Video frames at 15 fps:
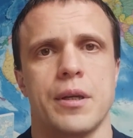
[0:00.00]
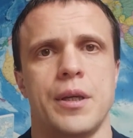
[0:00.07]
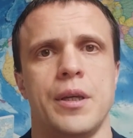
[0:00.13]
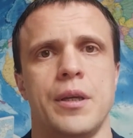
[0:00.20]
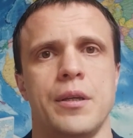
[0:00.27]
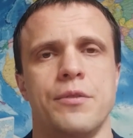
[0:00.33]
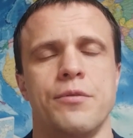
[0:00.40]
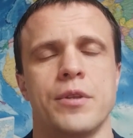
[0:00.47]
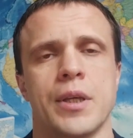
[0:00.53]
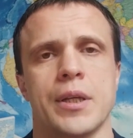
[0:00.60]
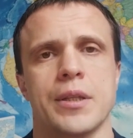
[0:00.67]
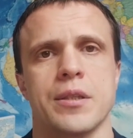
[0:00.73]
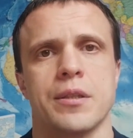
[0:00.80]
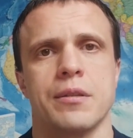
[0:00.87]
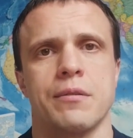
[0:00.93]

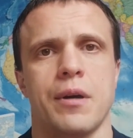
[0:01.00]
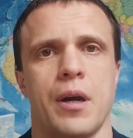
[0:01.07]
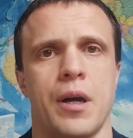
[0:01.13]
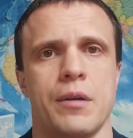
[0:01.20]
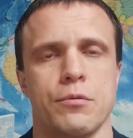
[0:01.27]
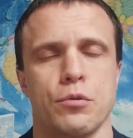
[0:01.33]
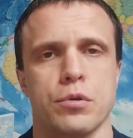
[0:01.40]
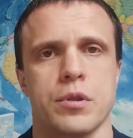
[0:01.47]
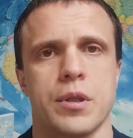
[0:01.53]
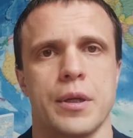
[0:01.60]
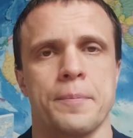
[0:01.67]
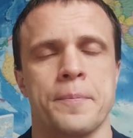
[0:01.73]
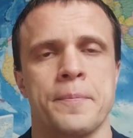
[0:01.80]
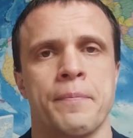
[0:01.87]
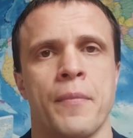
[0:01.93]
1962,
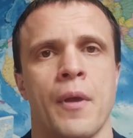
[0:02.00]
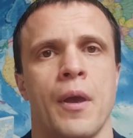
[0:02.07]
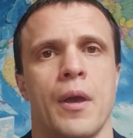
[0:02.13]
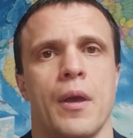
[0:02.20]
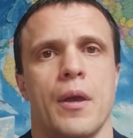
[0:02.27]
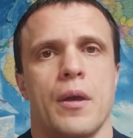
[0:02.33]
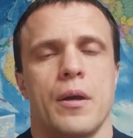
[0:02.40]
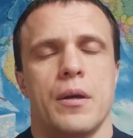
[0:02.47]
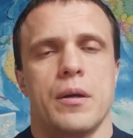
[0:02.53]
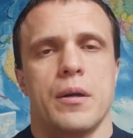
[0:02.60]
the